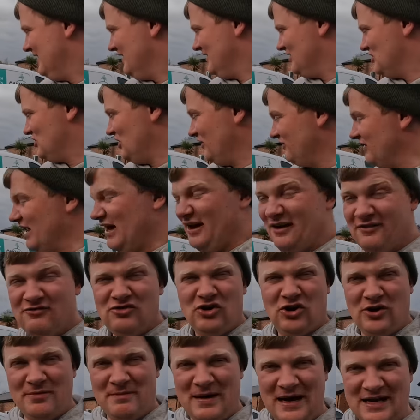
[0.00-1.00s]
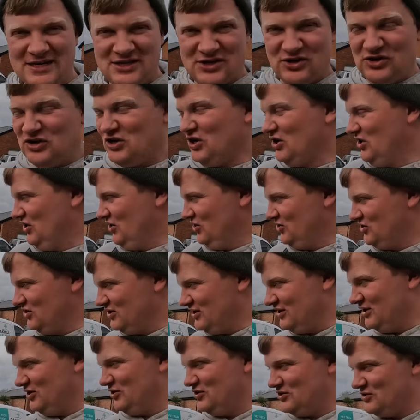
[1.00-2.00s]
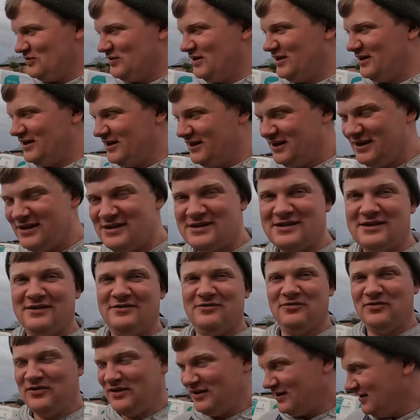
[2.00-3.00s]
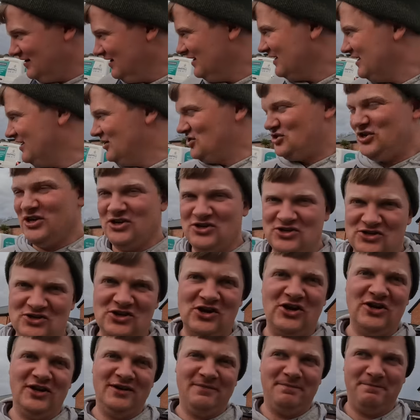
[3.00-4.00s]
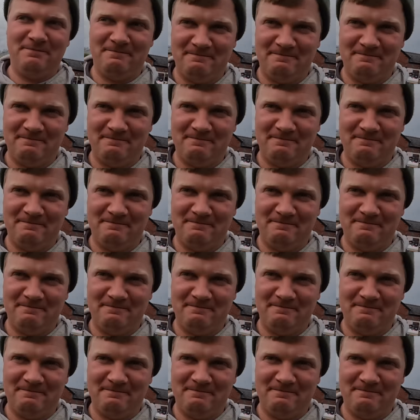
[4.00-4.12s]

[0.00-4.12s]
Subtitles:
So yeah, if you're at my school college and you're losing one of these, Ginger's got it.